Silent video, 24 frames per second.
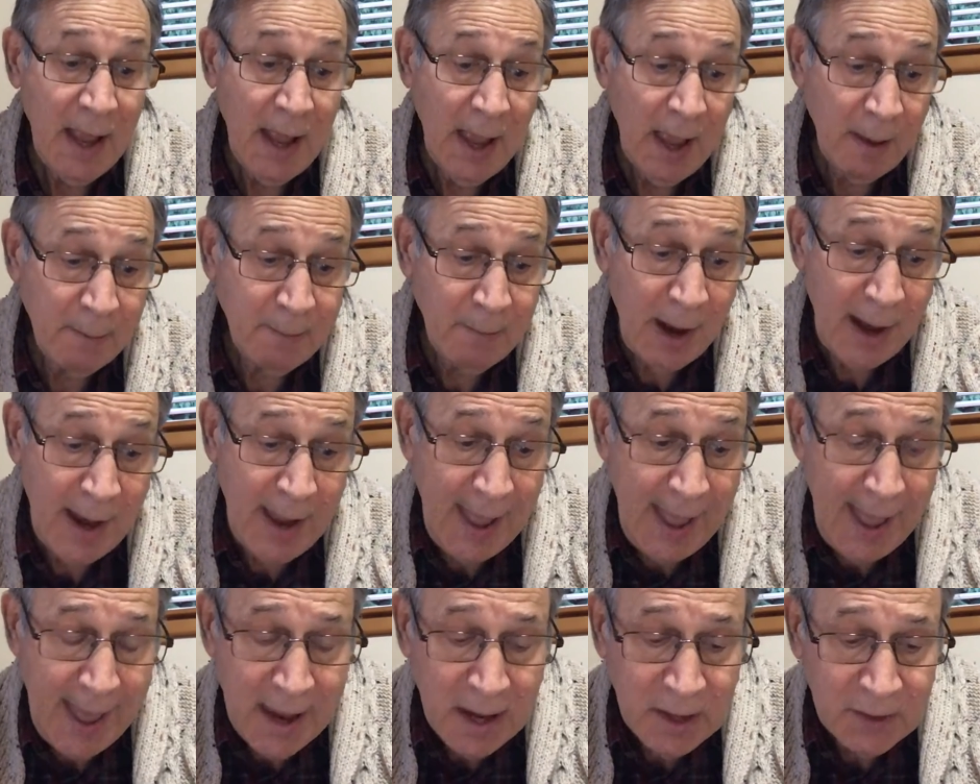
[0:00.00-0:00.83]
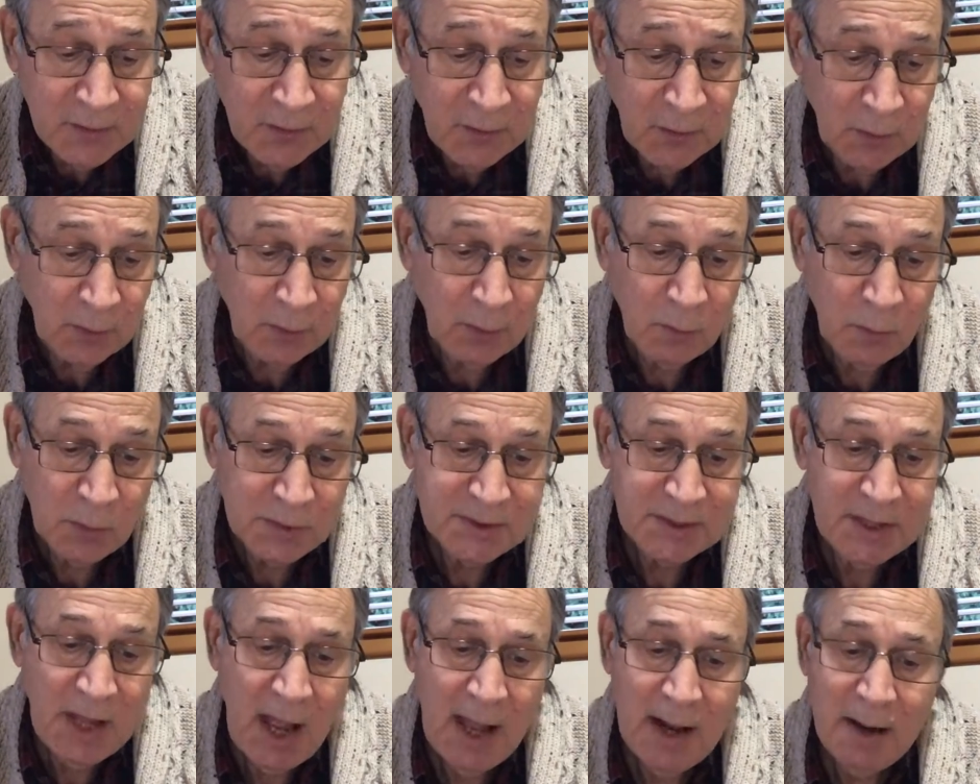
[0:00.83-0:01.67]
And my attitude was
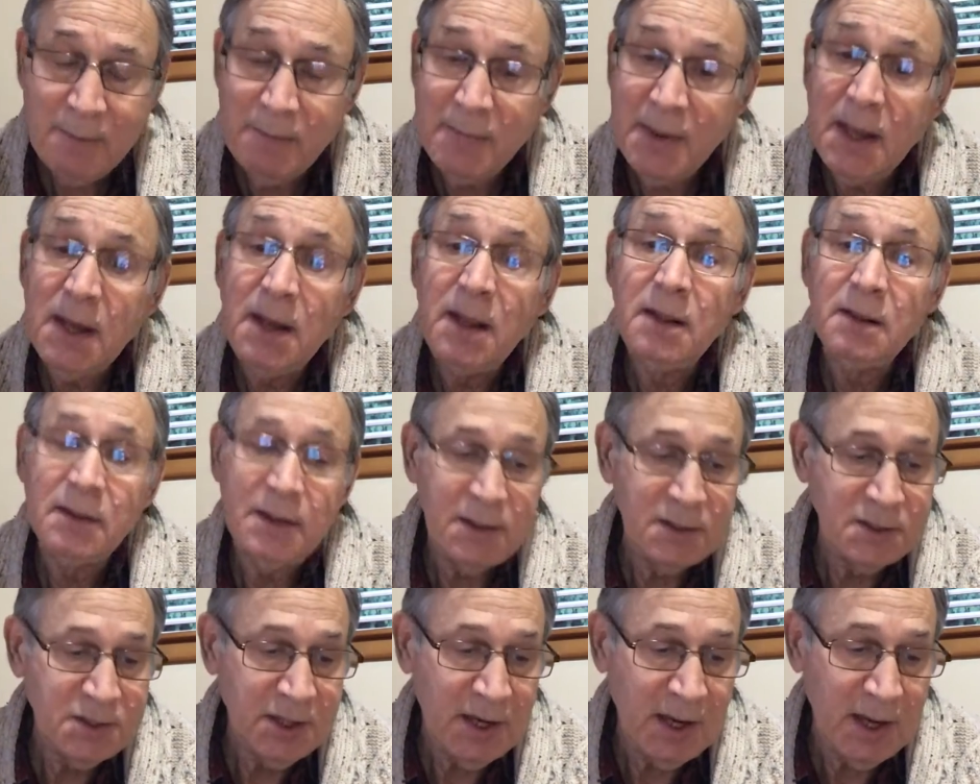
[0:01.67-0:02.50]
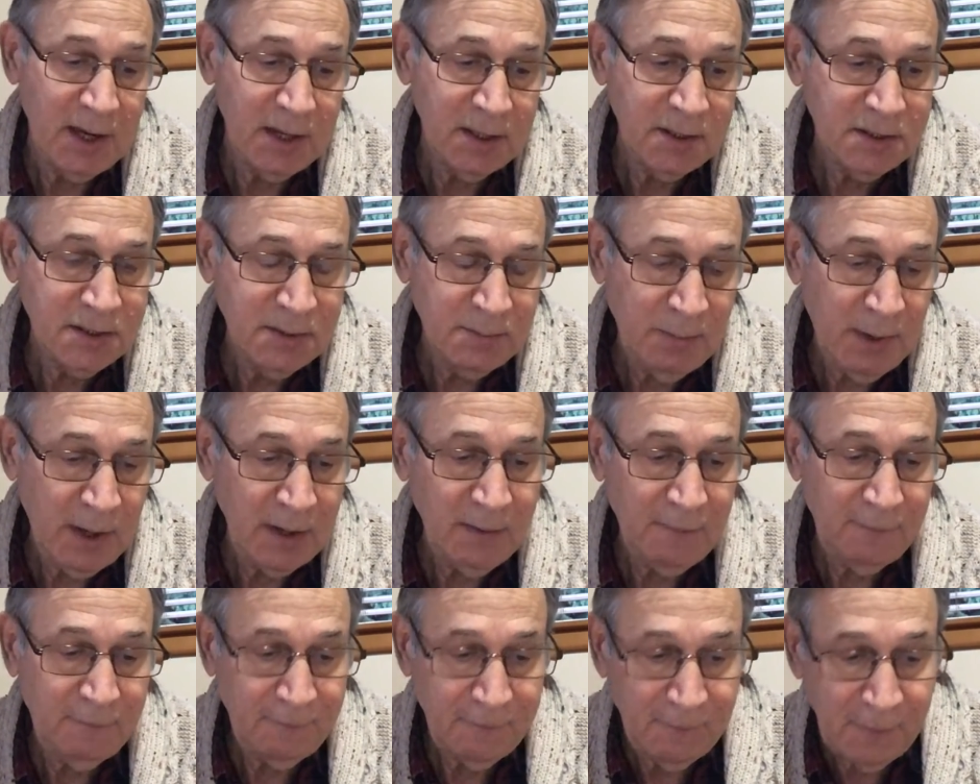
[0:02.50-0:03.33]
not immediately changed by
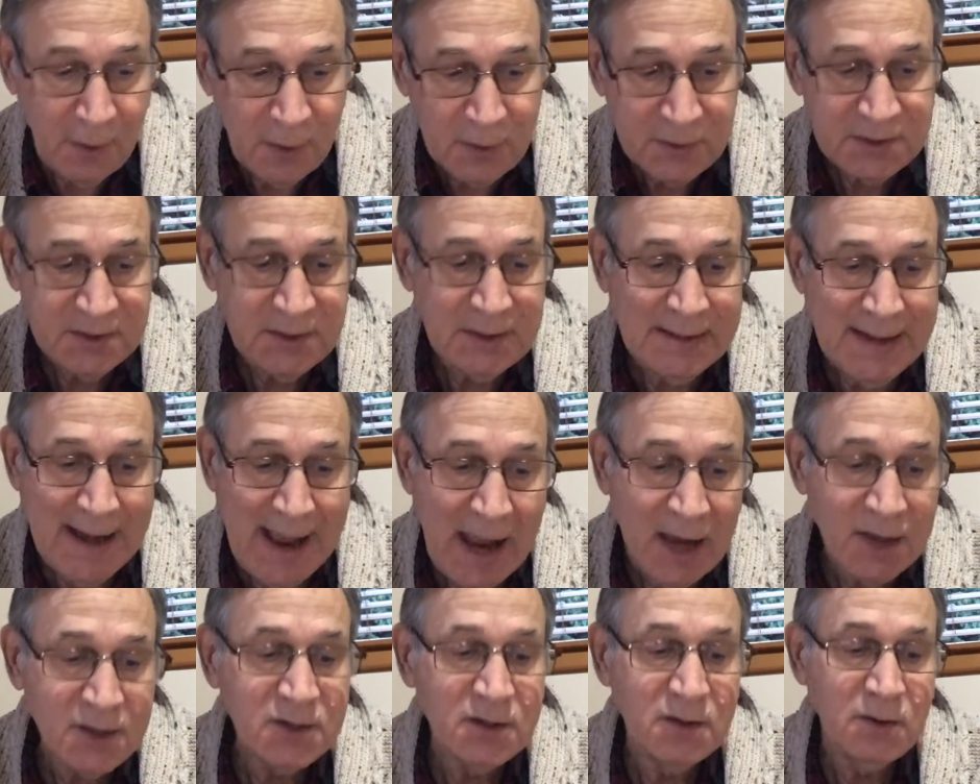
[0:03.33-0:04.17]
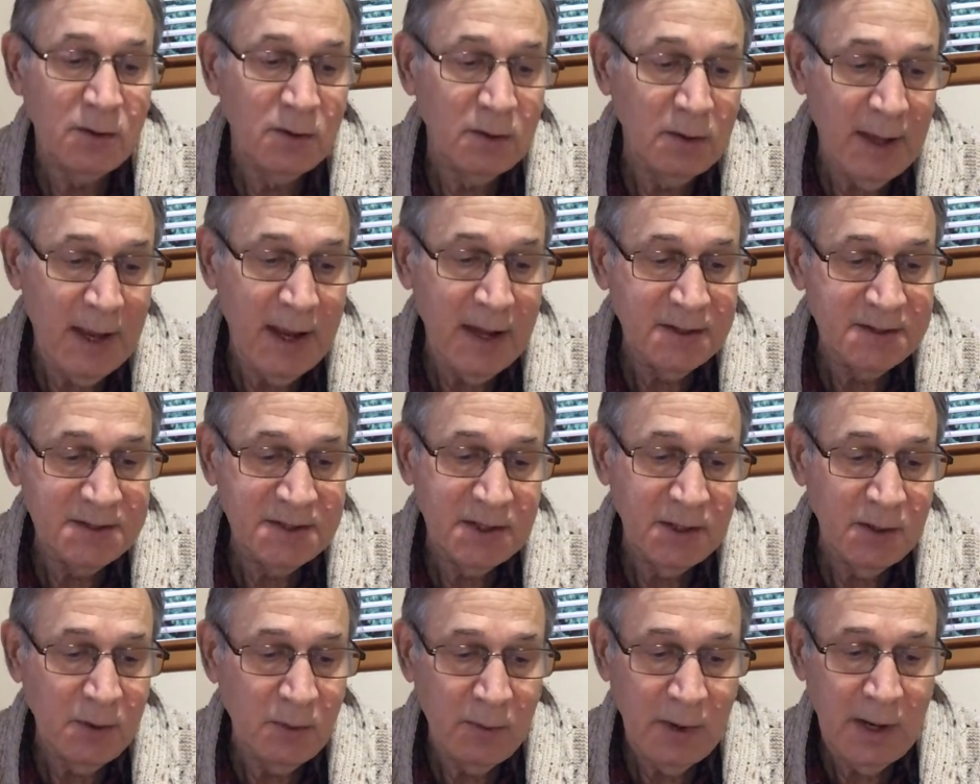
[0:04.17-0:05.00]
the first national
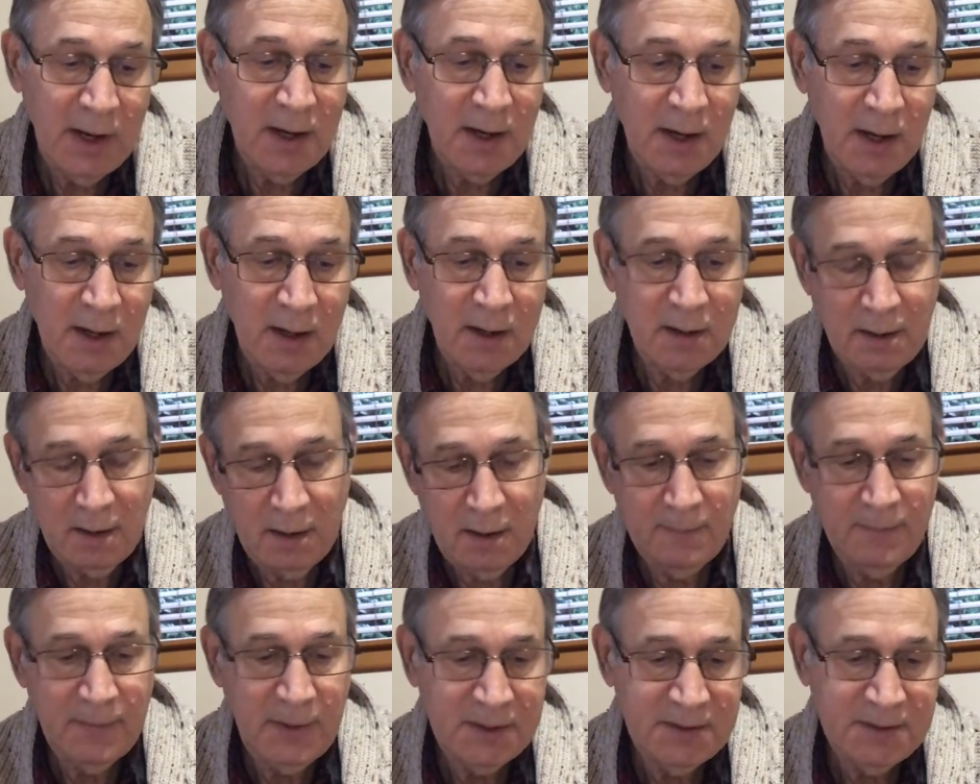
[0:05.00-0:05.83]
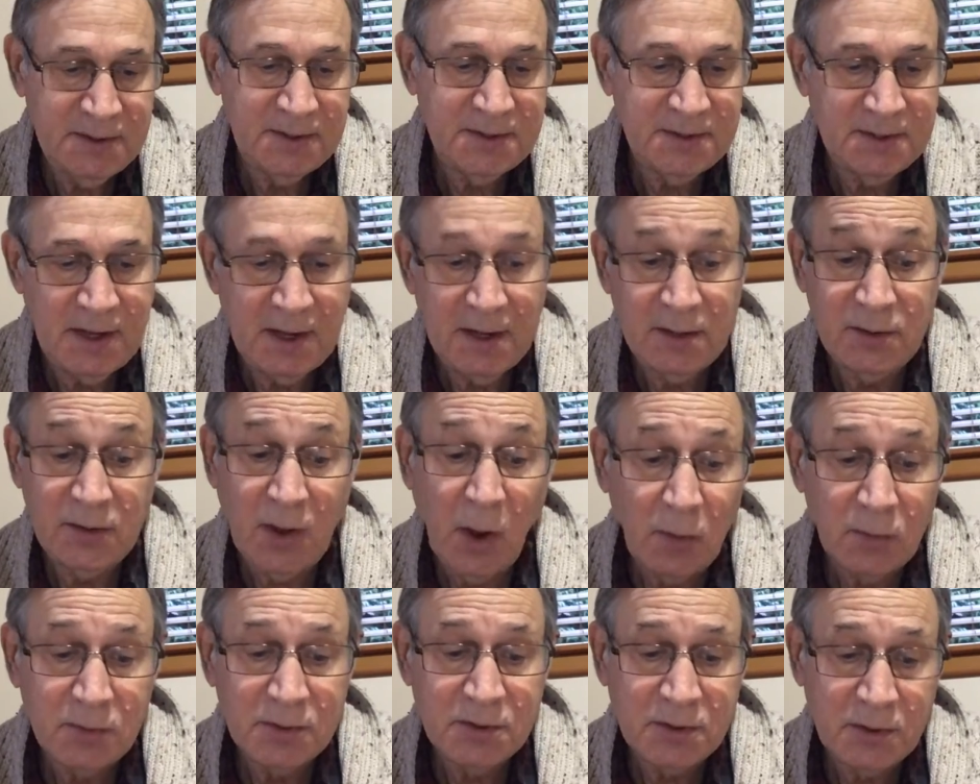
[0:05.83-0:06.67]
ACOA, that's to say
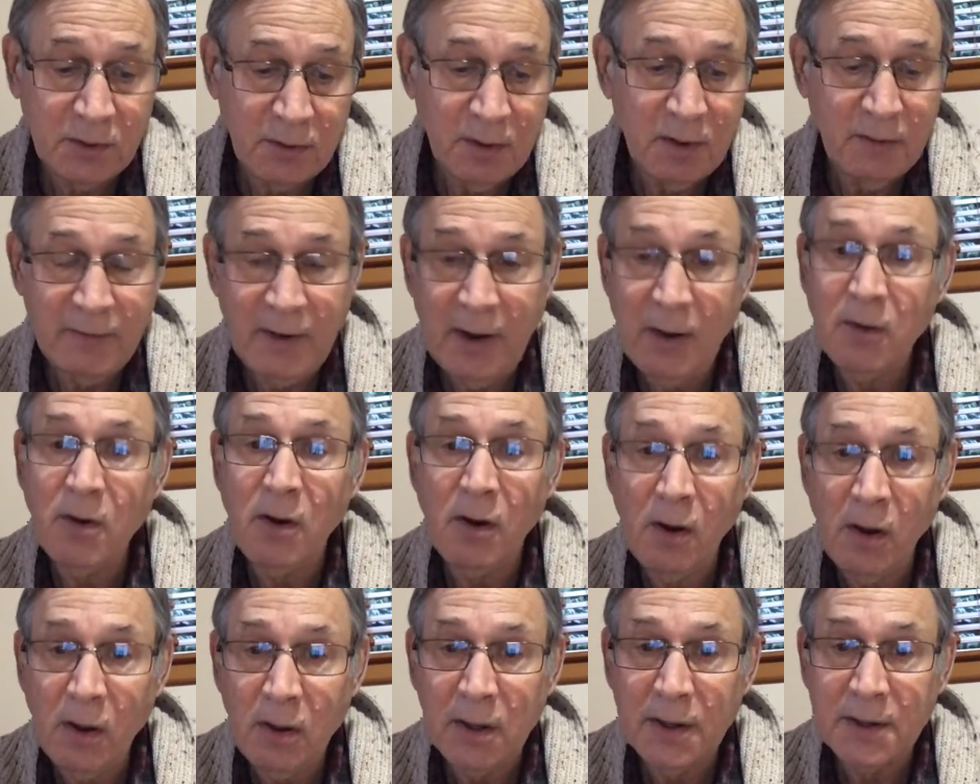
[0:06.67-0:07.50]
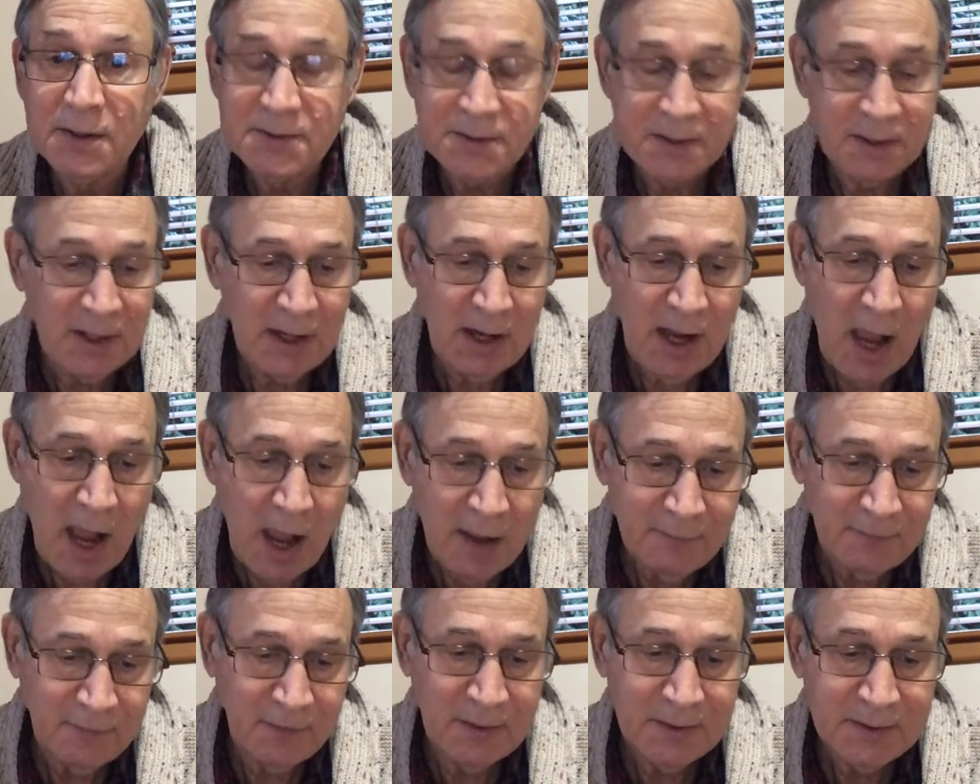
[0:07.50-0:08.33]
Adult Children of Alcoholics,
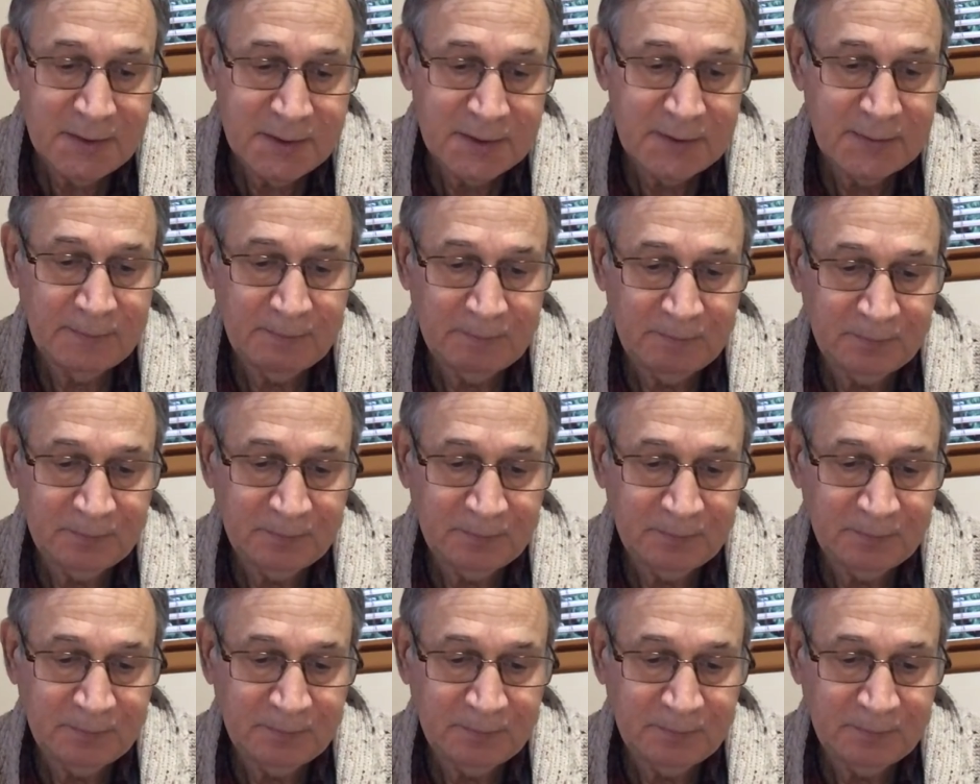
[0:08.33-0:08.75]
conference.